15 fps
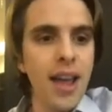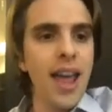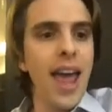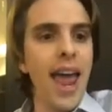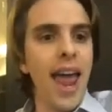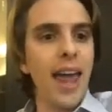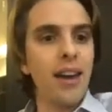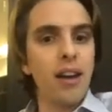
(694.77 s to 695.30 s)

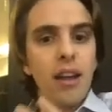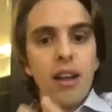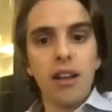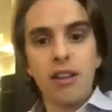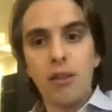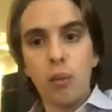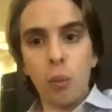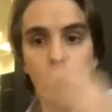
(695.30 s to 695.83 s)
and
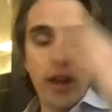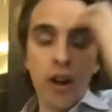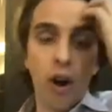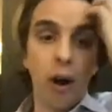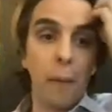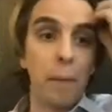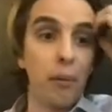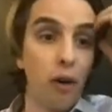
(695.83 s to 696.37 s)
we
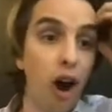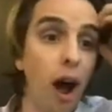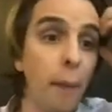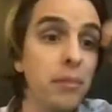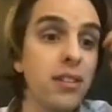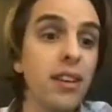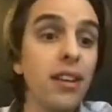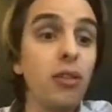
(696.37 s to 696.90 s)
are
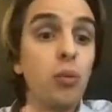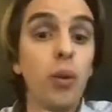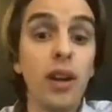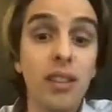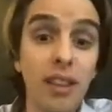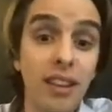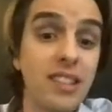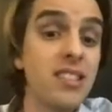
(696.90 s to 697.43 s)
prompted with
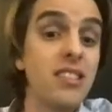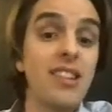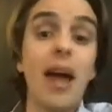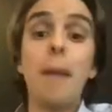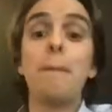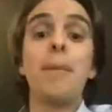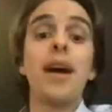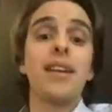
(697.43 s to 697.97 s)
a
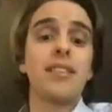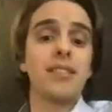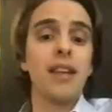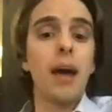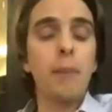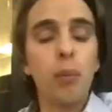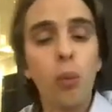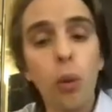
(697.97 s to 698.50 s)

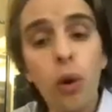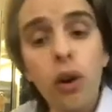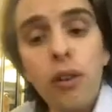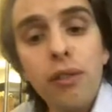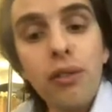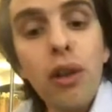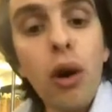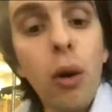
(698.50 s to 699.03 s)
step-by-step
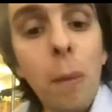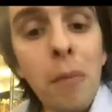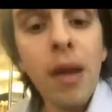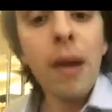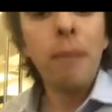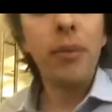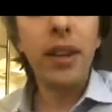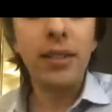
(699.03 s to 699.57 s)
workflow
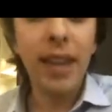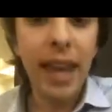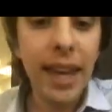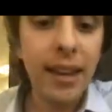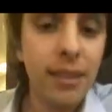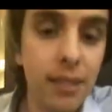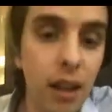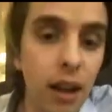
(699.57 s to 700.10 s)
that
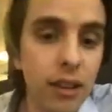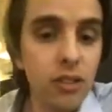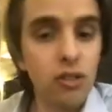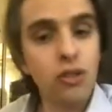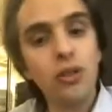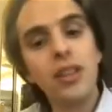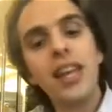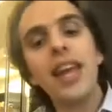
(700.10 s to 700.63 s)
takes us
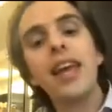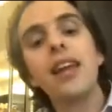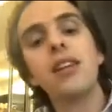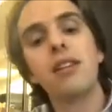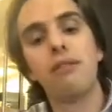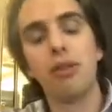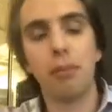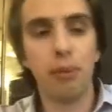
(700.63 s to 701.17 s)
to the end
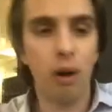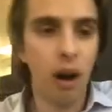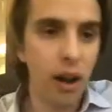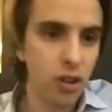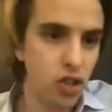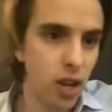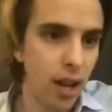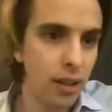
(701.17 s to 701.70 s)
of the
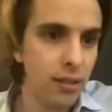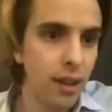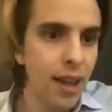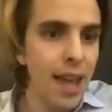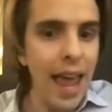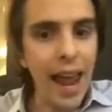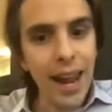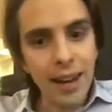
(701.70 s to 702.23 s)
project.
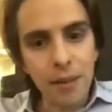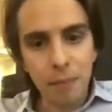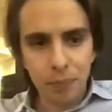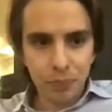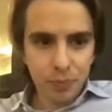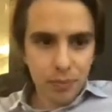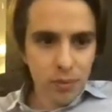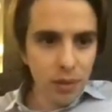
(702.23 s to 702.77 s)
And
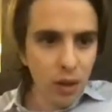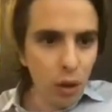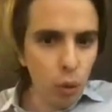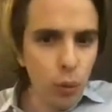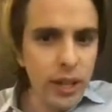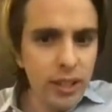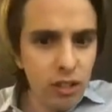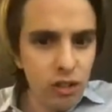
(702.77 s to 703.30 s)

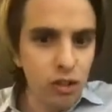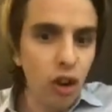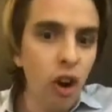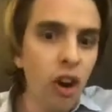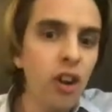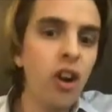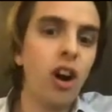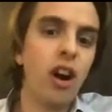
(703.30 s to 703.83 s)
we
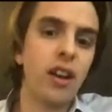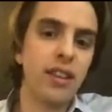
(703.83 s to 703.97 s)
start on